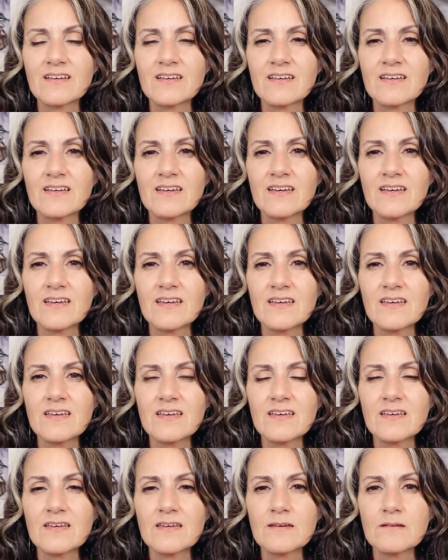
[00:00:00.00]

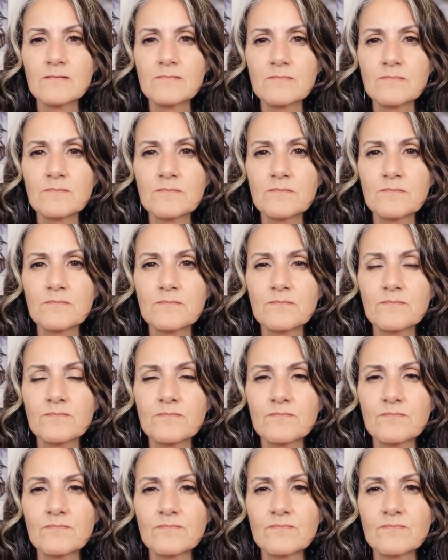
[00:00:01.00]

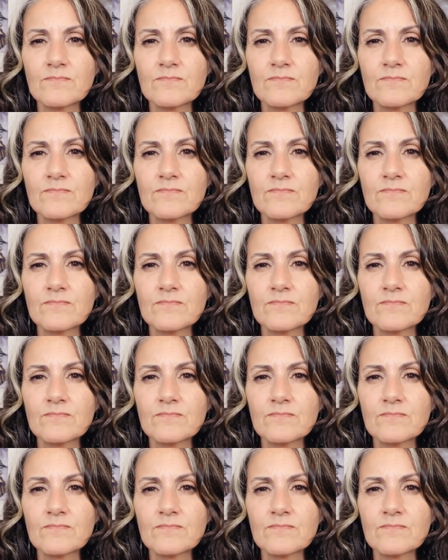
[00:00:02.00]
Nothing is said.